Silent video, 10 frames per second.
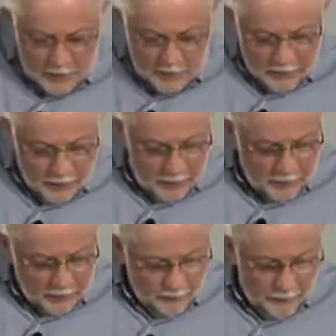and
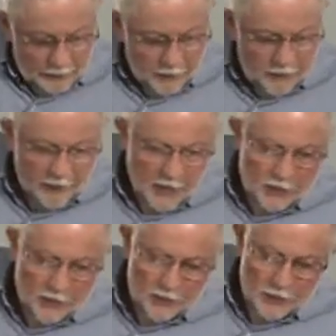if we look at the side
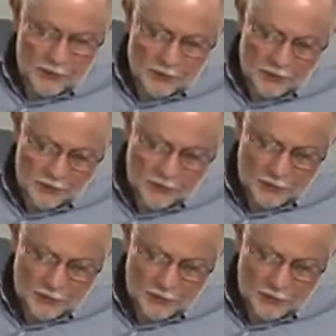here, we're going to see that